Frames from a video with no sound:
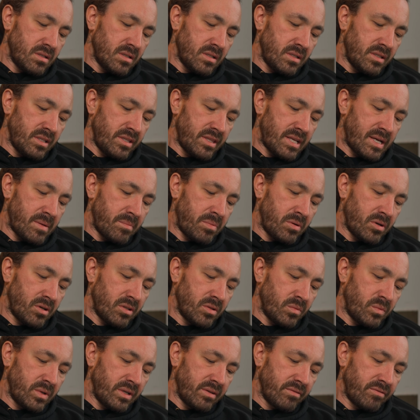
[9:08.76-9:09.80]
And then that part of
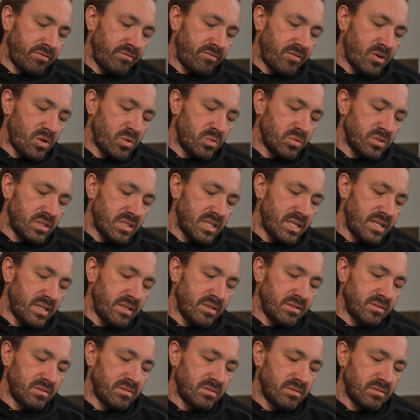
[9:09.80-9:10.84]
the wing folds
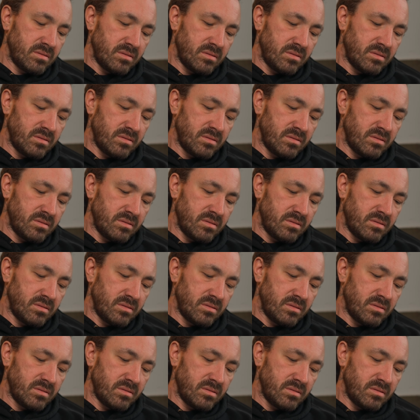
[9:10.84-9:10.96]
in.